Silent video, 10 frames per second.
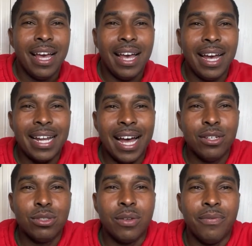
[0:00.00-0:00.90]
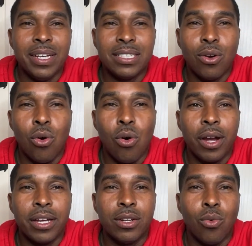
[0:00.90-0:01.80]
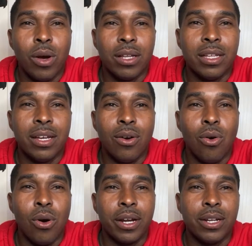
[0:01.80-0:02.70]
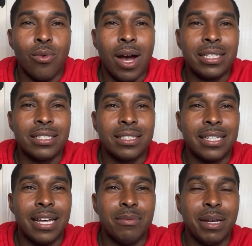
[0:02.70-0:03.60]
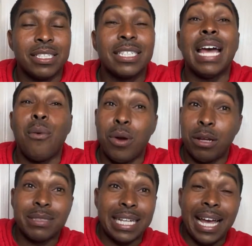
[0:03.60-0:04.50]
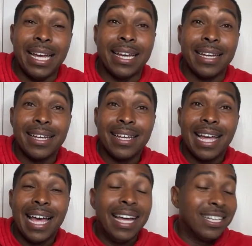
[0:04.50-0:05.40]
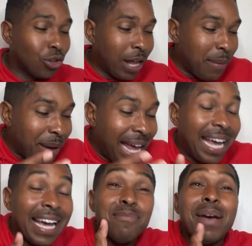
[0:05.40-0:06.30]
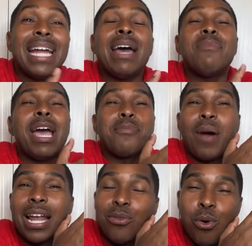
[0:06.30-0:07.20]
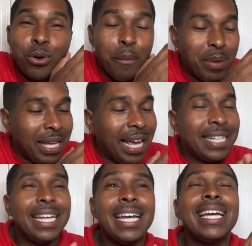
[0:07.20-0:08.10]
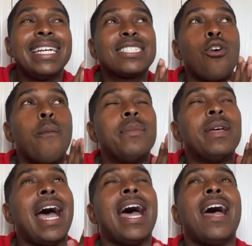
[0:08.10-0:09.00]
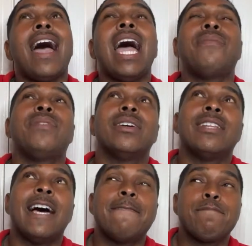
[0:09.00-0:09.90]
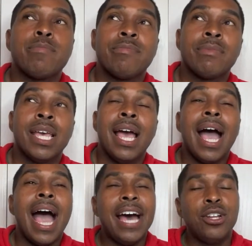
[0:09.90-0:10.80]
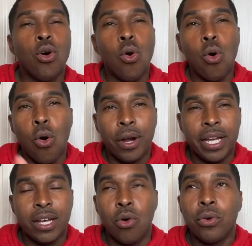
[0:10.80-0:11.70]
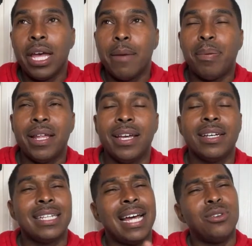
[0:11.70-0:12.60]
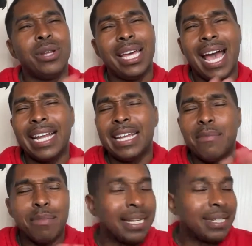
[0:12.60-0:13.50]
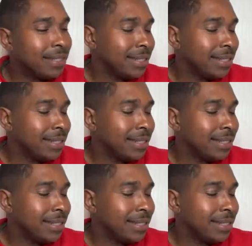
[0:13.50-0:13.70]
And I used to visit Oregon. The weather in Oregon and Washington State makes it. That's what I'm saying. So that man probably want to be. And then it's going to, I feel like, I know Oregon going to get players and I know they got that money.